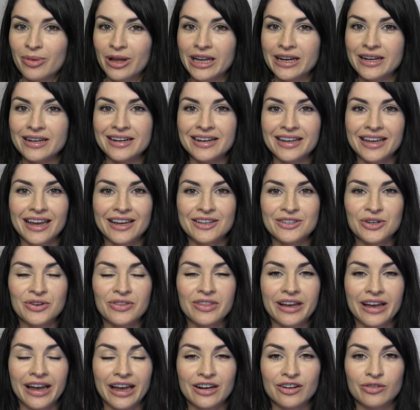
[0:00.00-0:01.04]
But in case
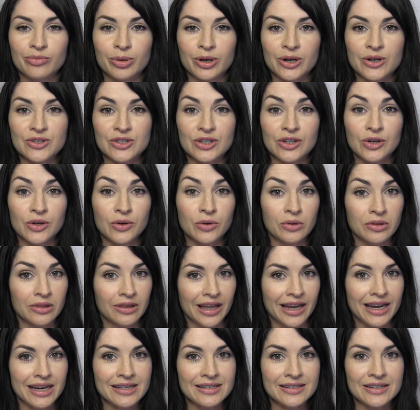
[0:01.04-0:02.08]
you're the kind of person who
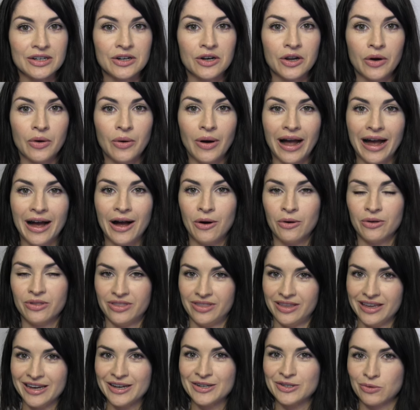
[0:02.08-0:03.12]
likes to know how
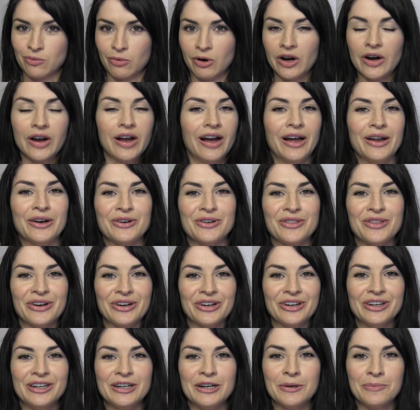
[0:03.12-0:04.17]
things work under the
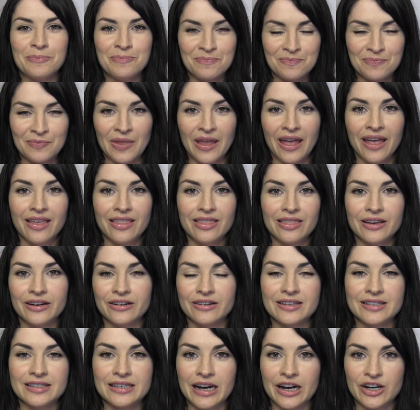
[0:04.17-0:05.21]
hood,
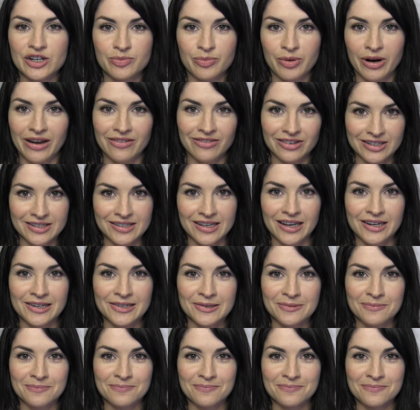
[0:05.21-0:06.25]
there is Dash
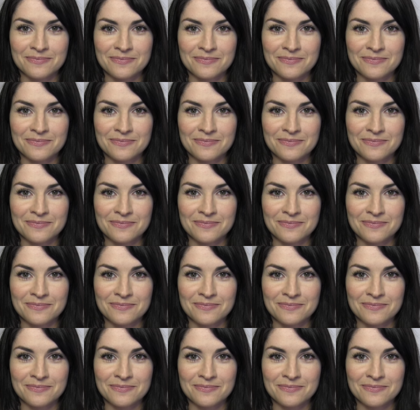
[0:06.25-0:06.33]
PrivateSend.